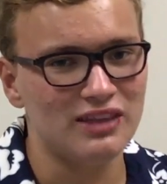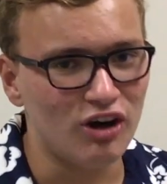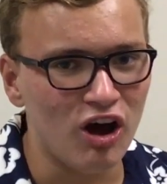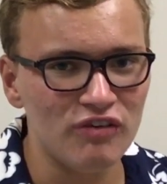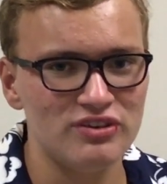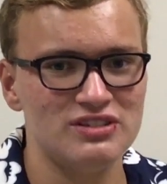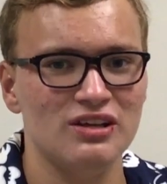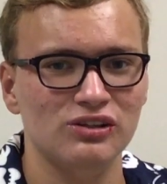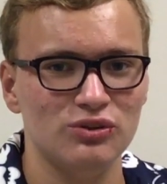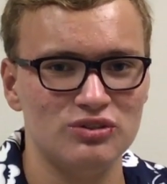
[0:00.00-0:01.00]
That
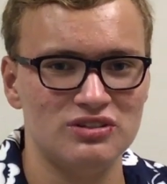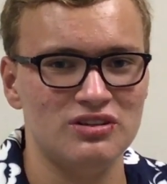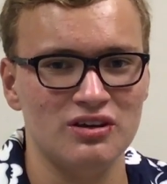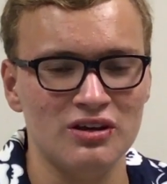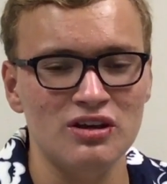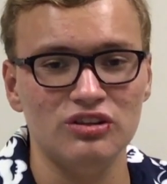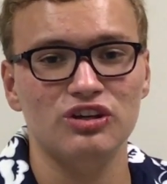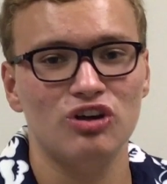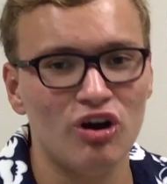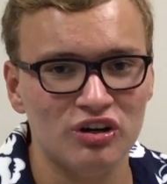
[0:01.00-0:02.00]
obviously alludes to
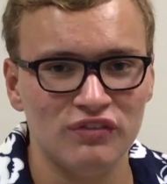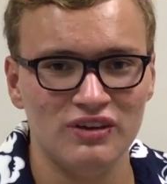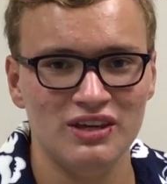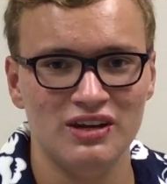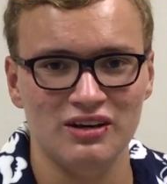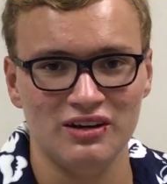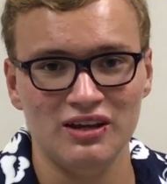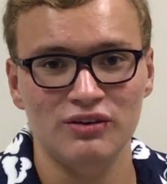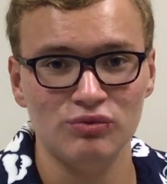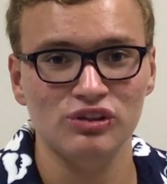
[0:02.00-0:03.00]
the Garden of Eden
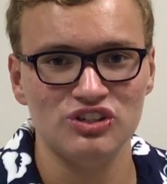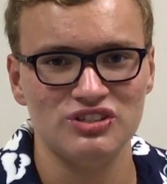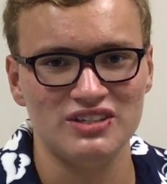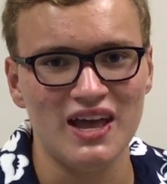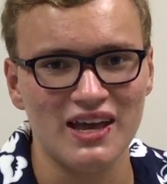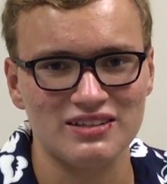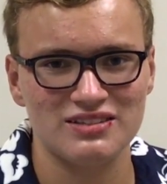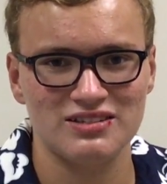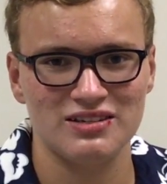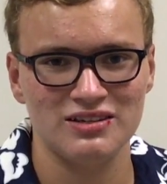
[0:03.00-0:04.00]
in religious
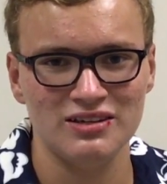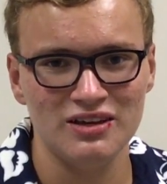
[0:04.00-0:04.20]
texts.